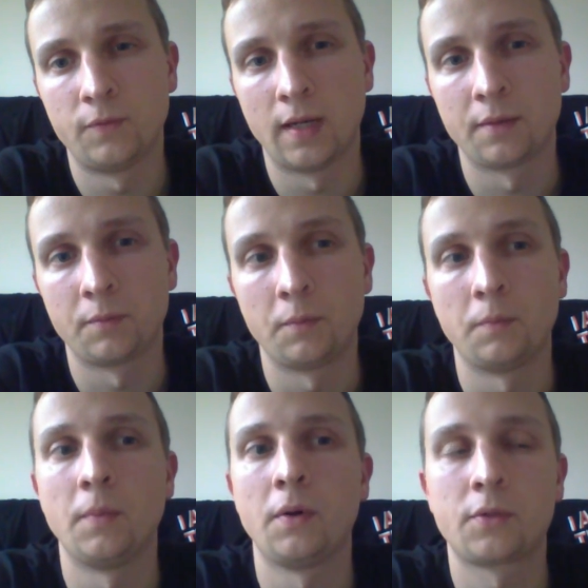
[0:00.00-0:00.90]

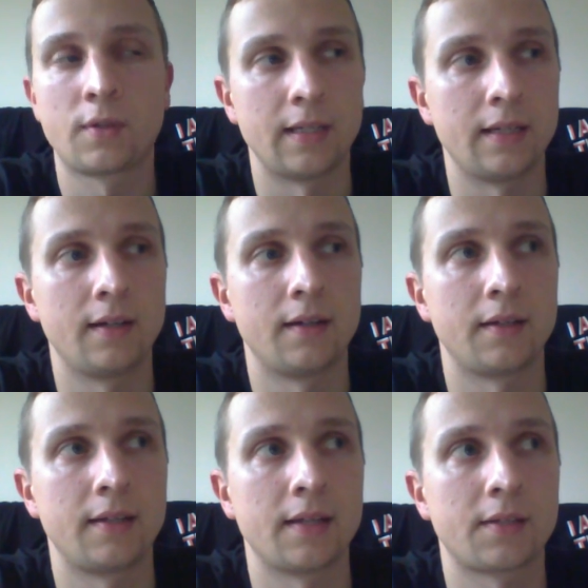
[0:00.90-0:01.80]
Mostly, I
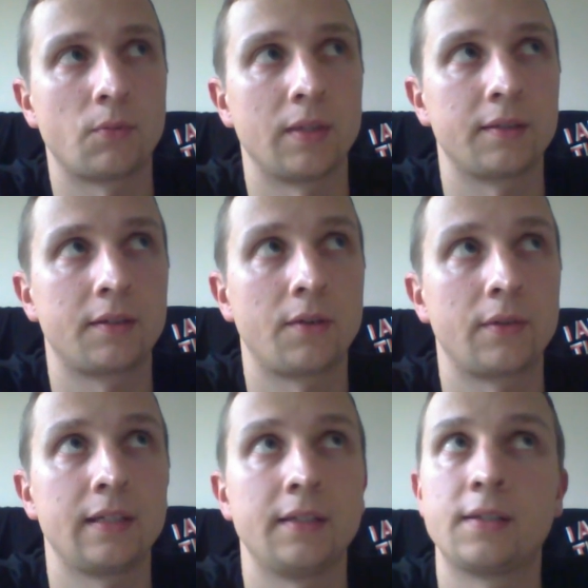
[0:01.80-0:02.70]
guess. Well,
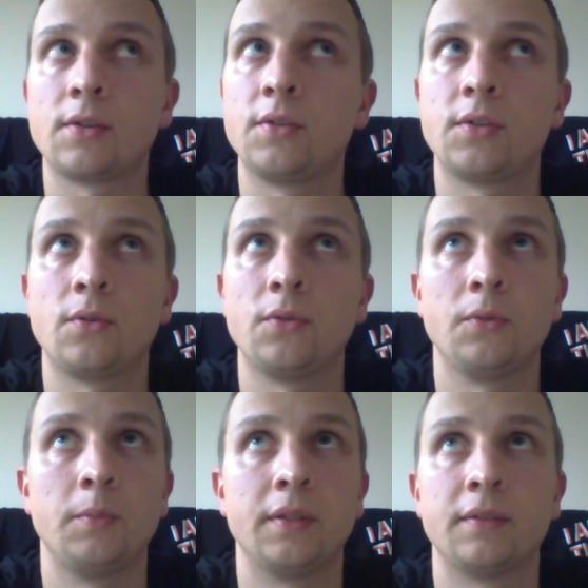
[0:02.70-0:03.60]
currently it's all
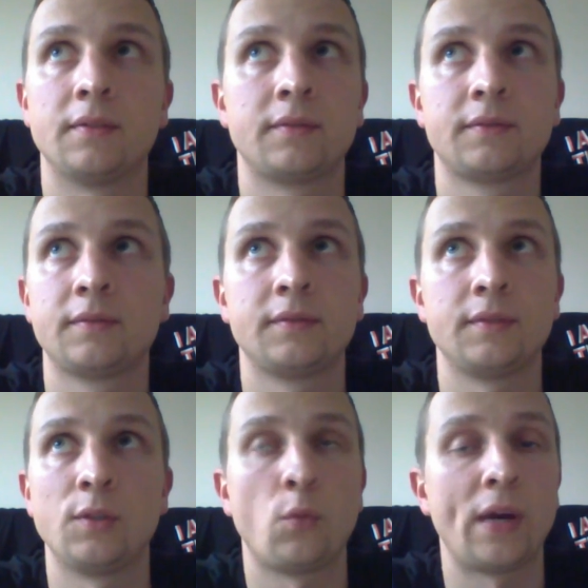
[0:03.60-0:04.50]
been
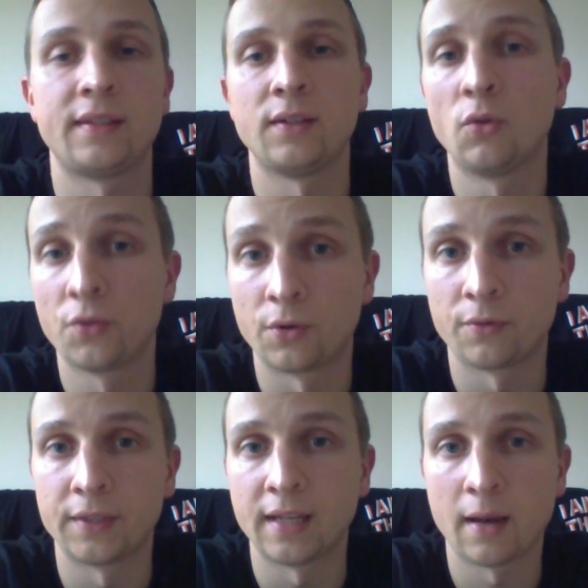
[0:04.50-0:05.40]
the way the author of
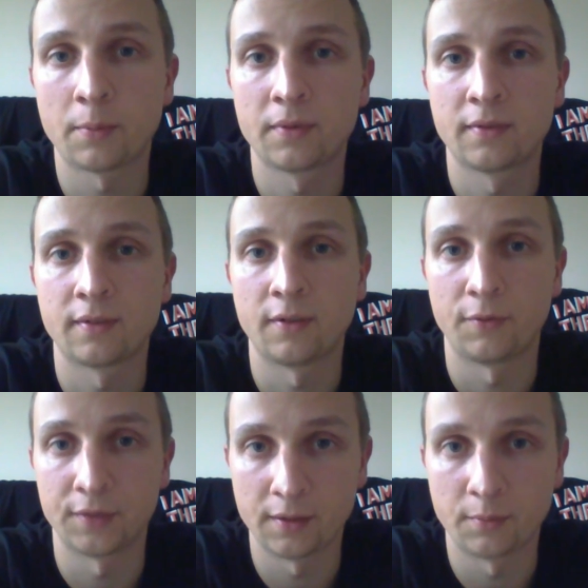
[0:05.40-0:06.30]
the app of
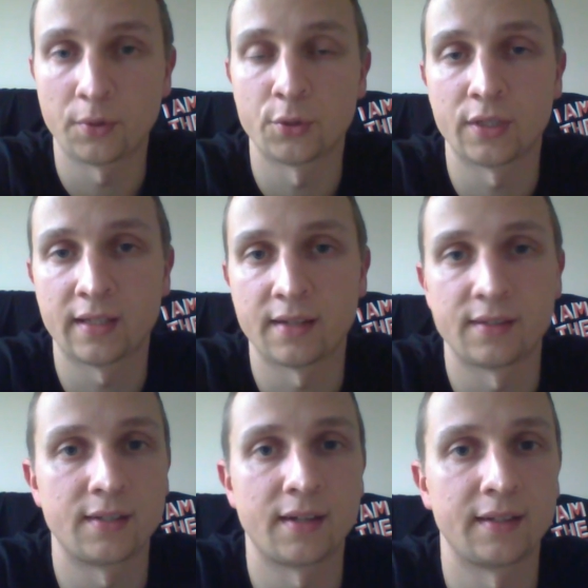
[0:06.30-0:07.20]
another project has
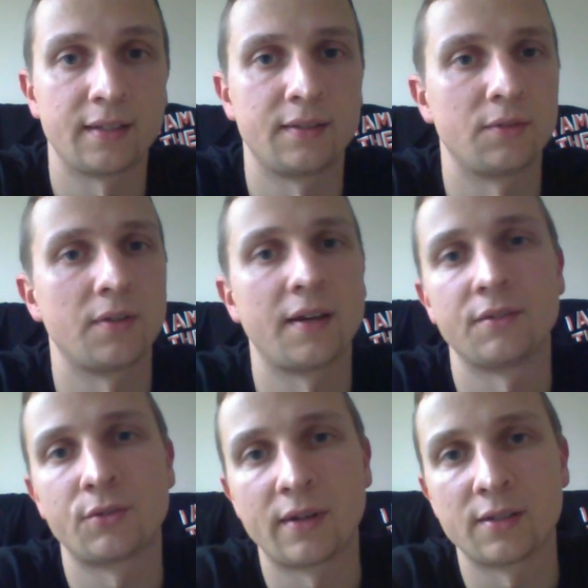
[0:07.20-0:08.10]
decided to either
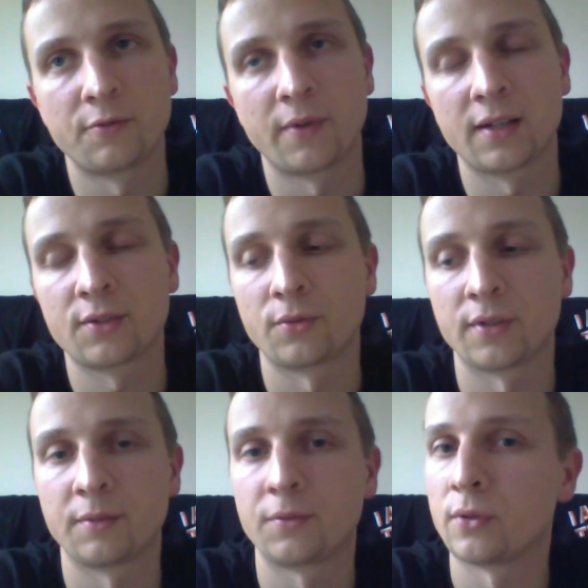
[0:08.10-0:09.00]
transfix or
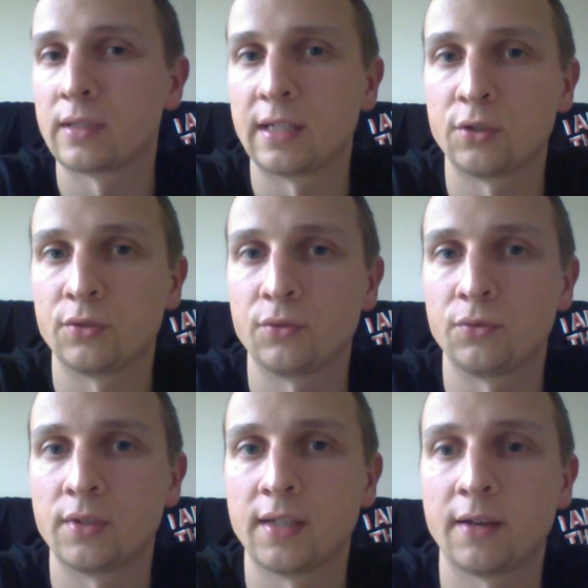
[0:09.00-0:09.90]
other translation
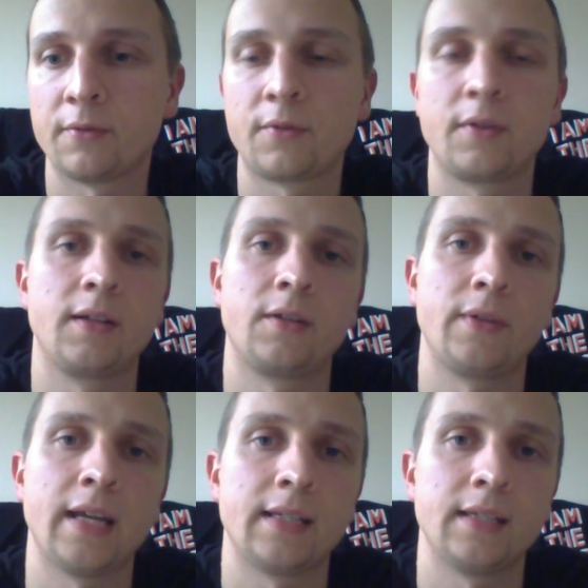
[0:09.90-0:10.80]
tools they have
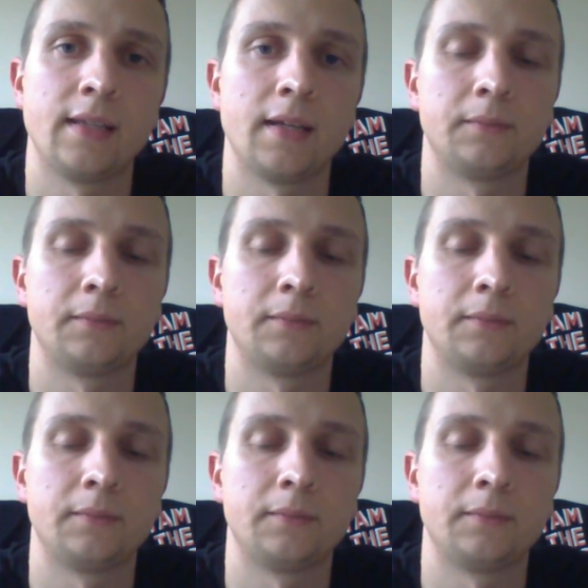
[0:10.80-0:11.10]
created there.